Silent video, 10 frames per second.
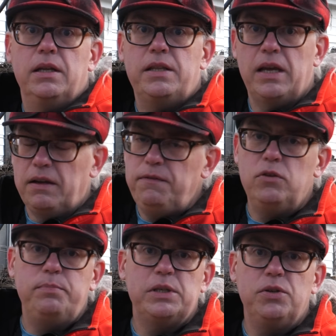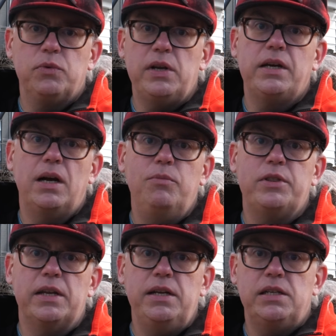The F-loop doesn't really come with
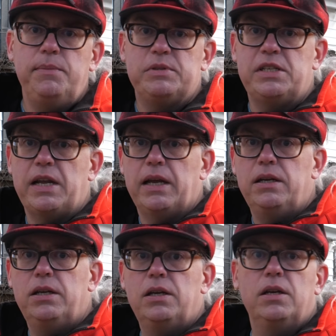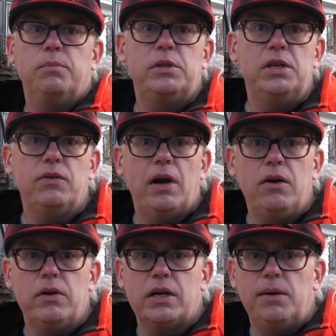any type of stand, but there
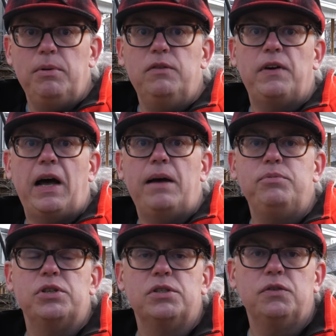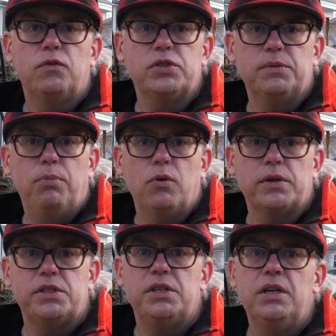are a couple of options for
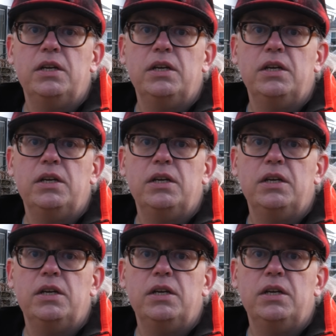supports.